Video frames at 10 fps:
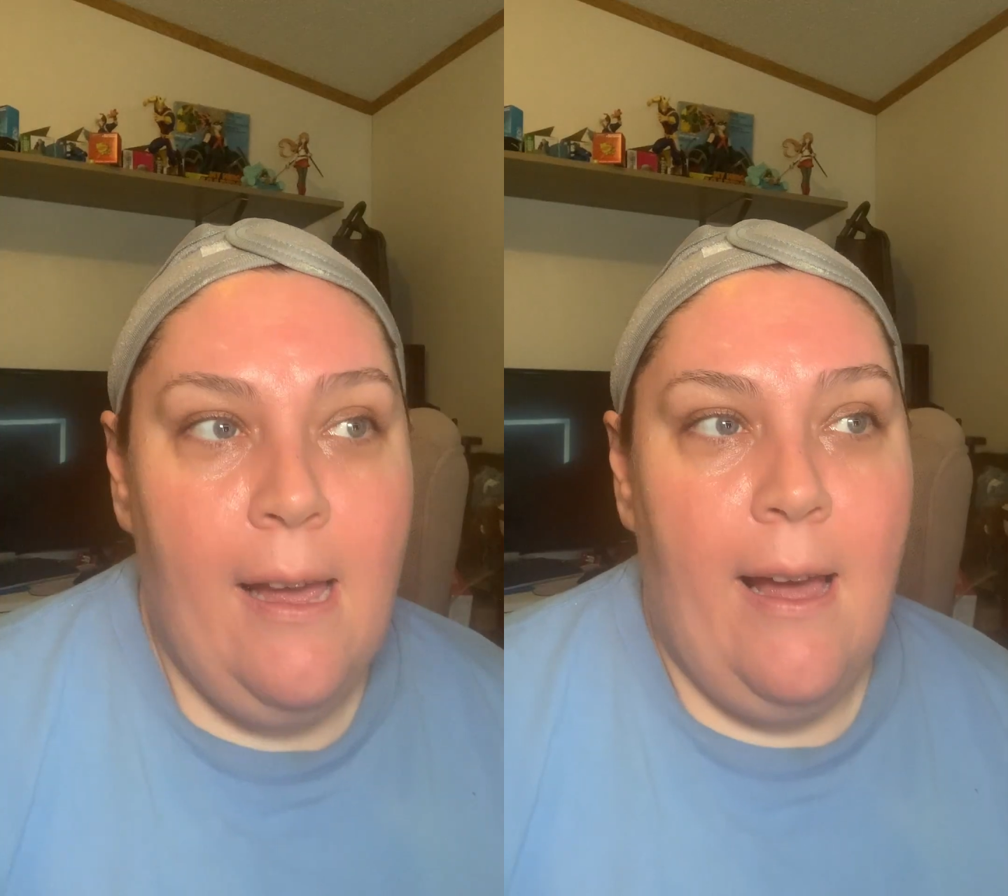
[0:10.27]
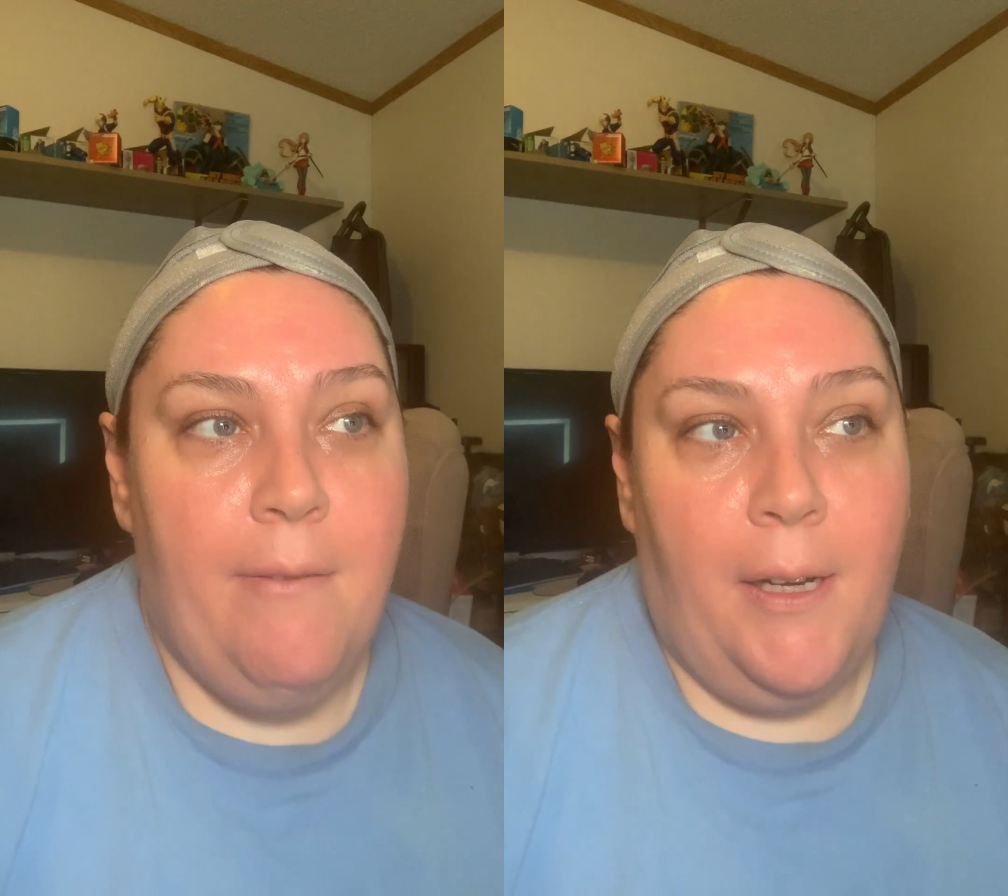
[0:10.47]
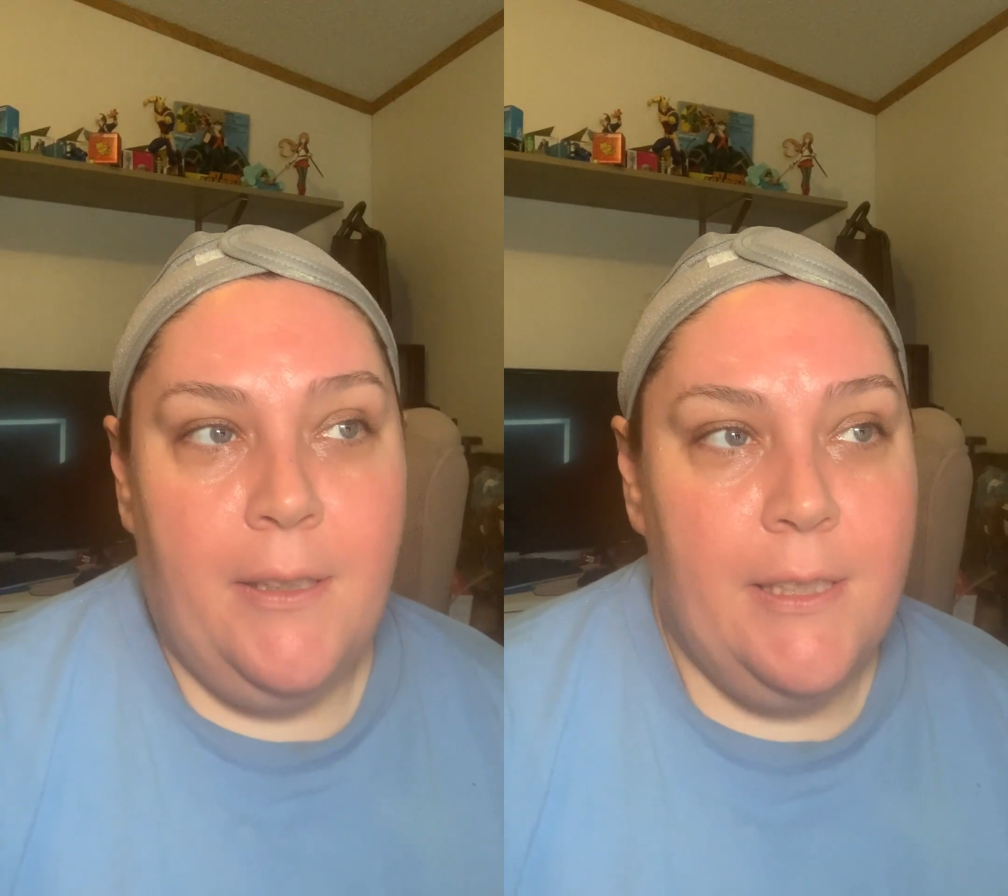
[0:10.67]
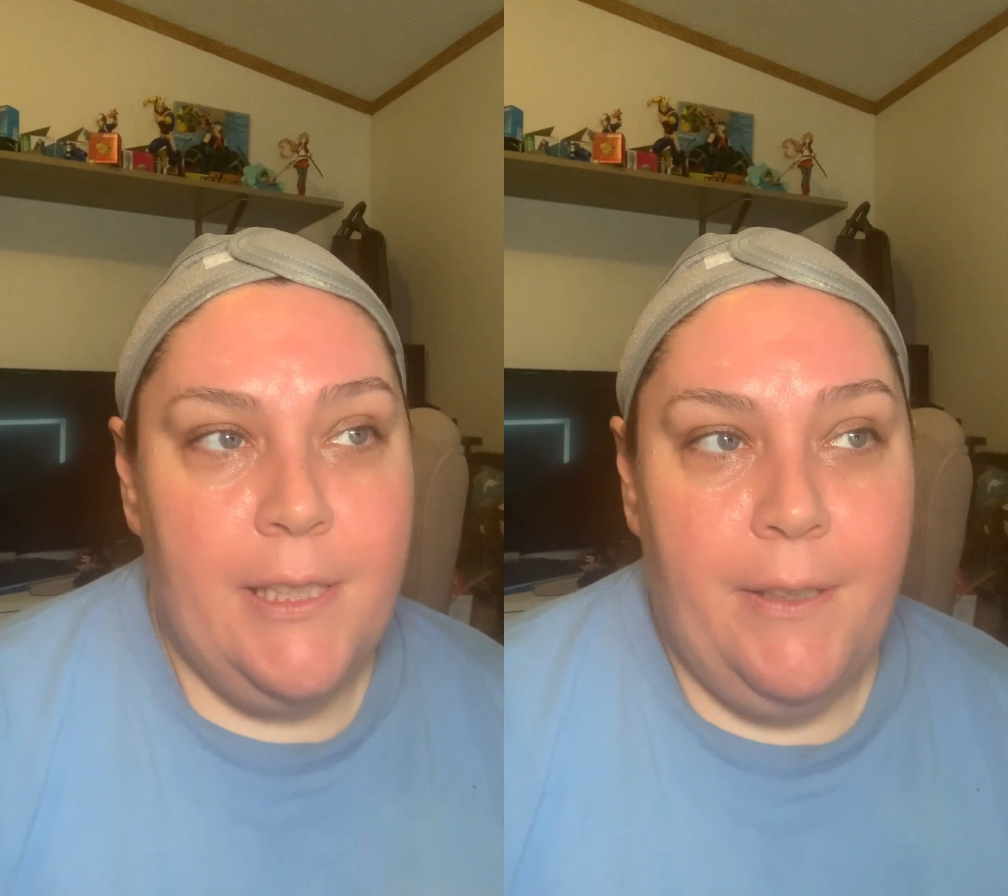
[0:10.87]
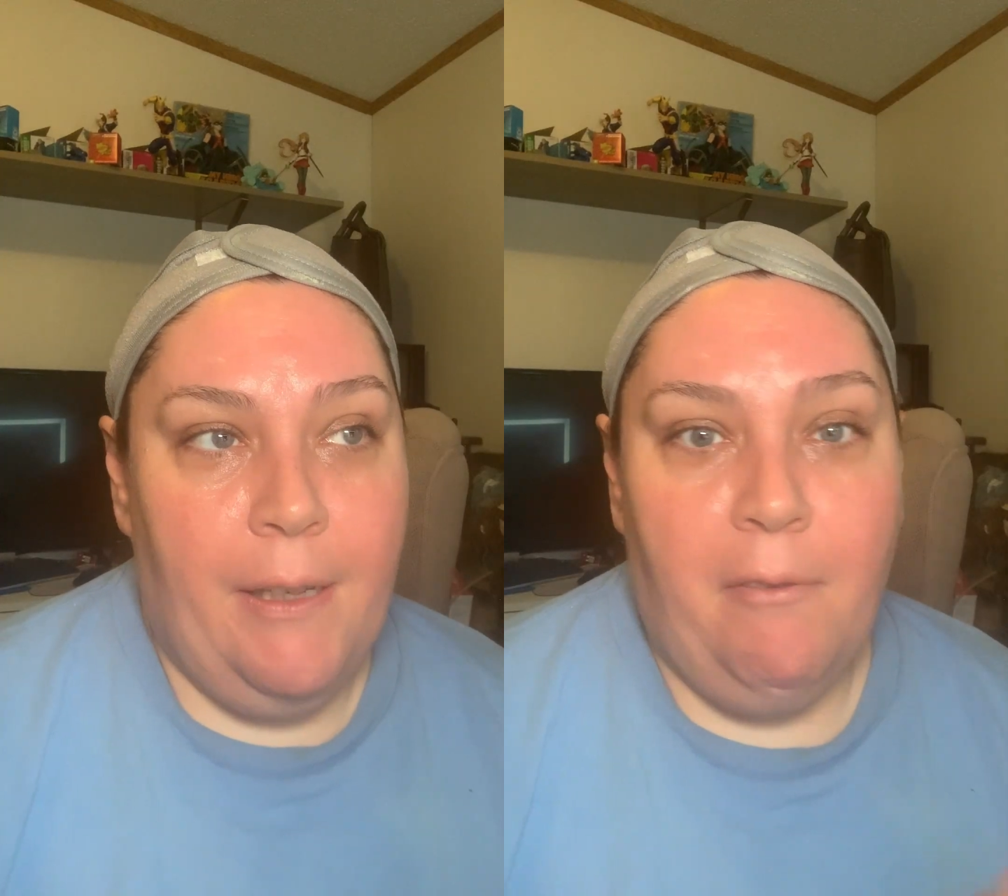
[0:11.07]
of her
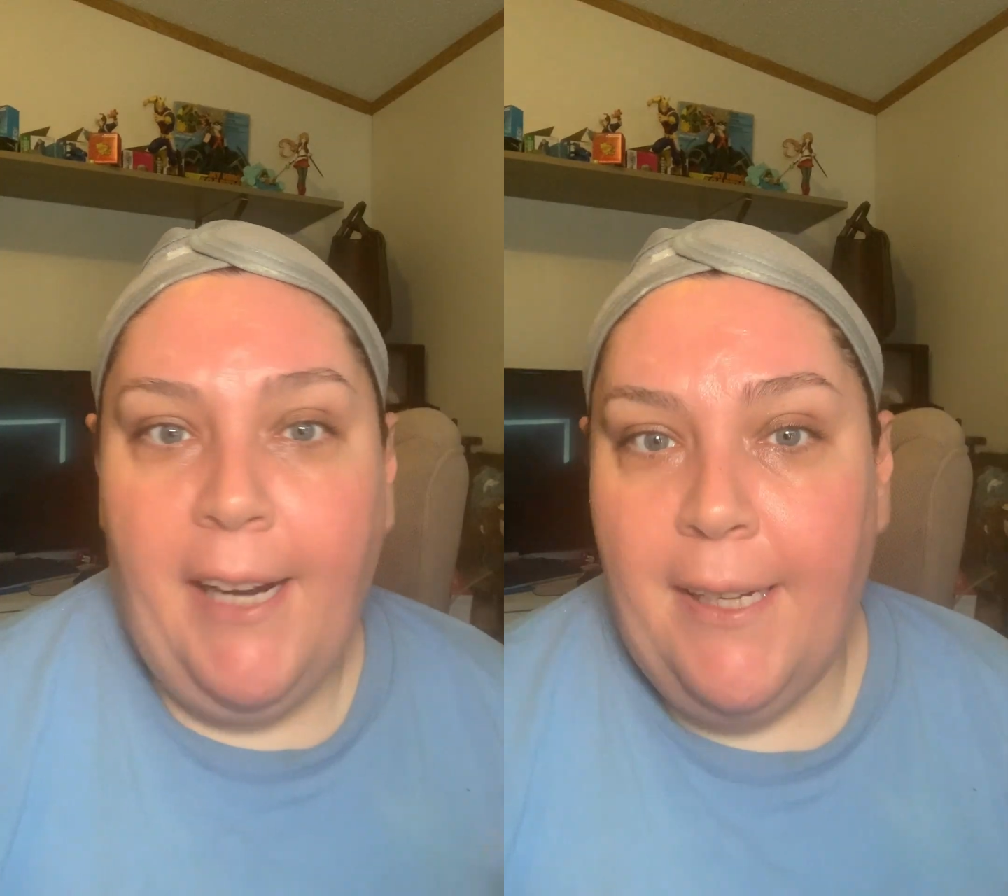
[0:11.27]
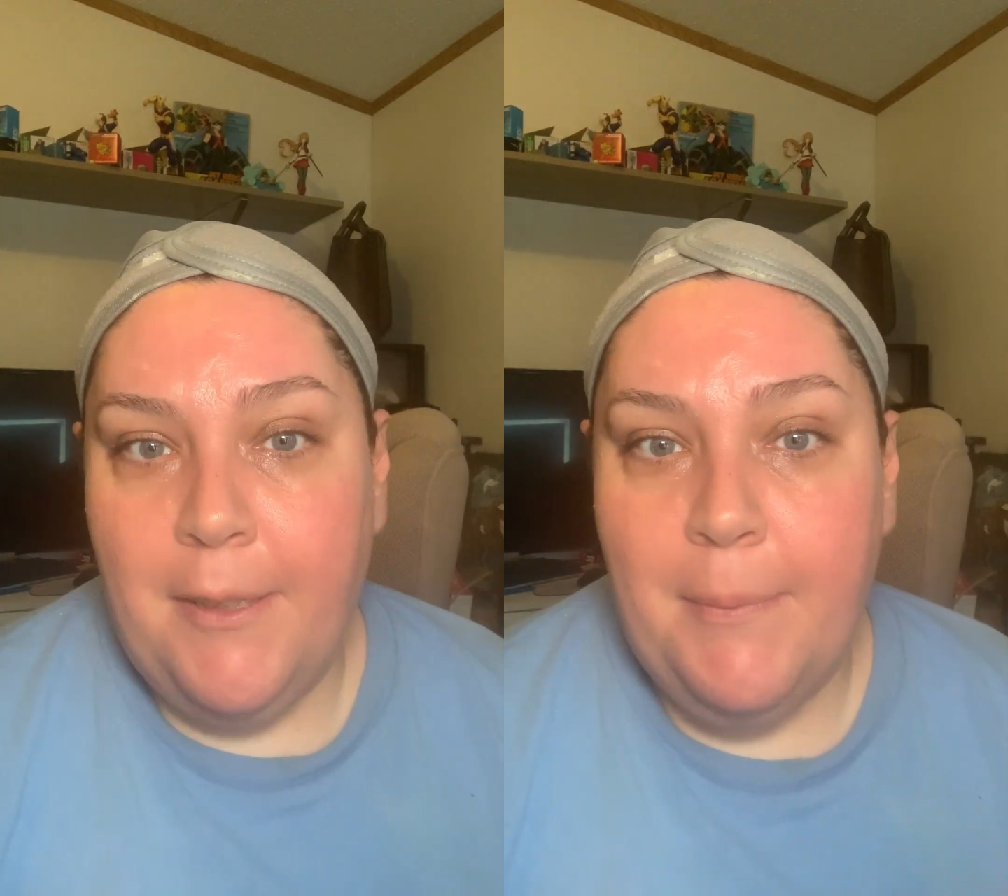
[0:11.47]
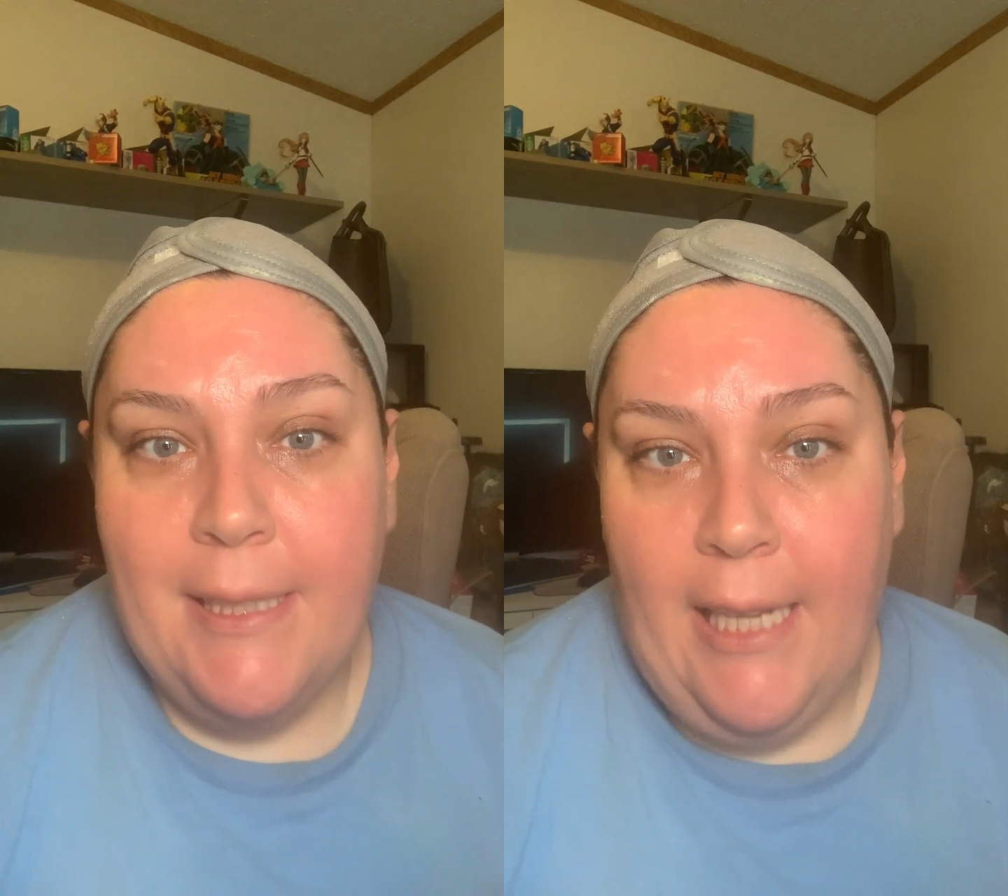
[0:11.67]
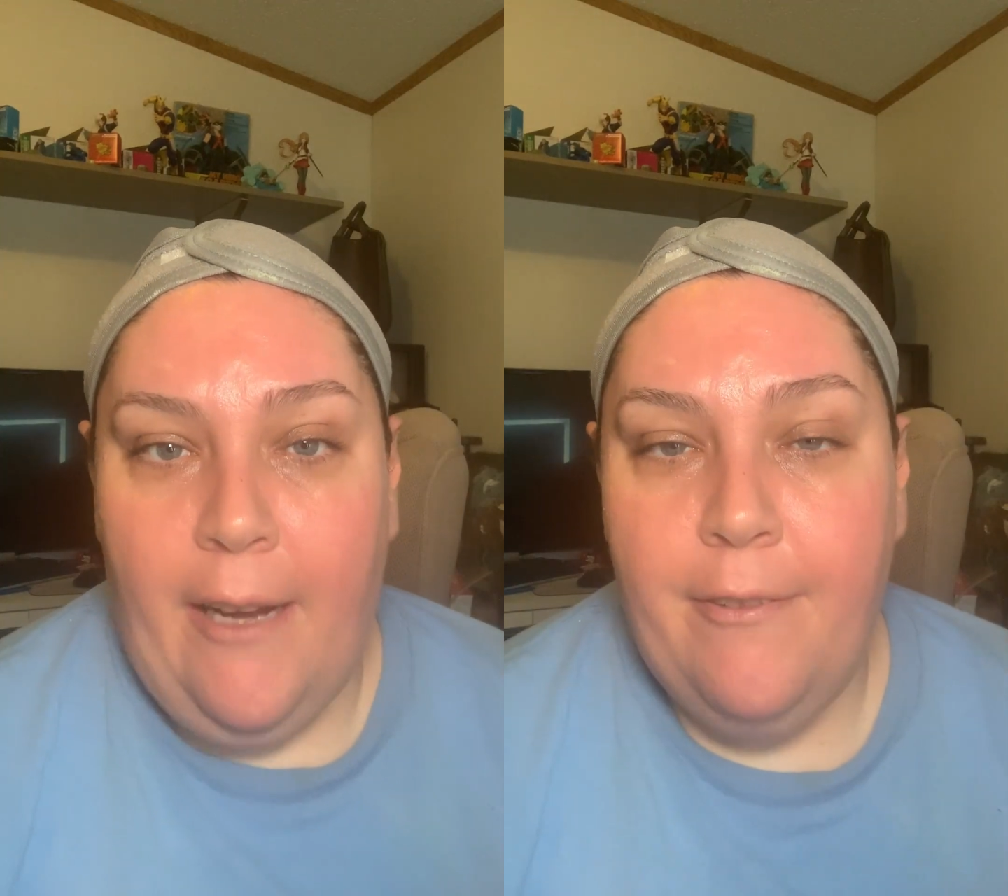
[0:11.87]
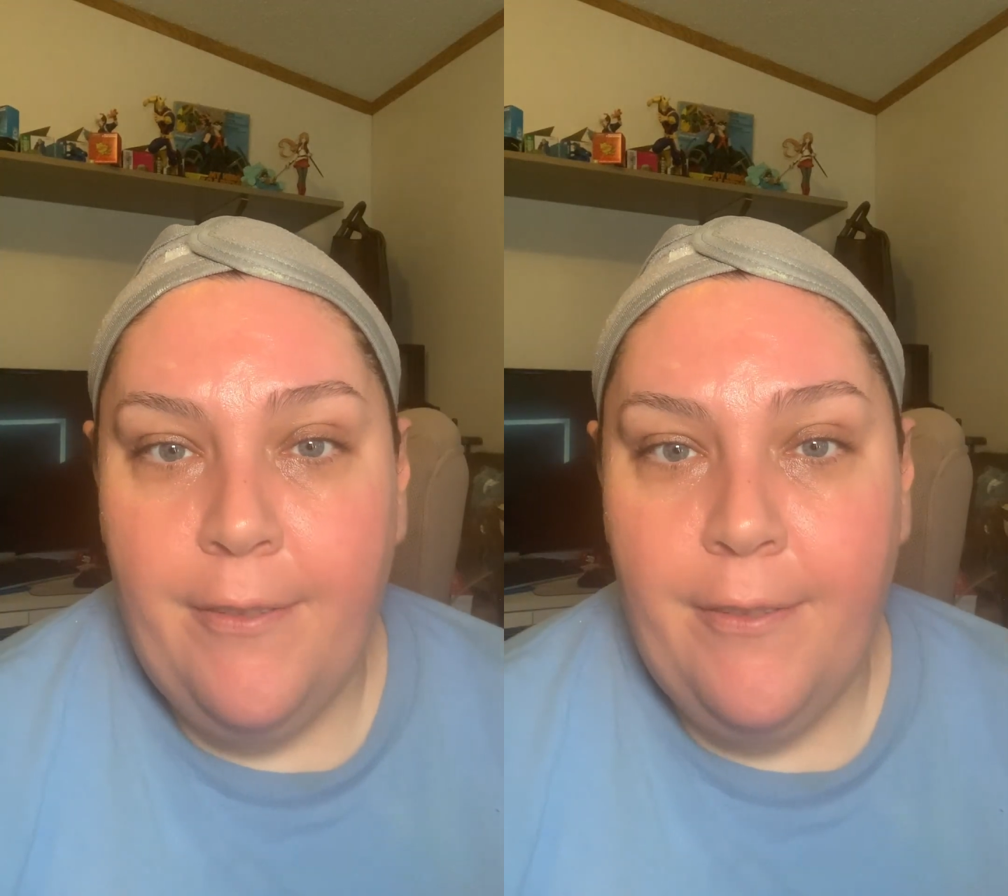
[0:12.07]
just doing random stuff.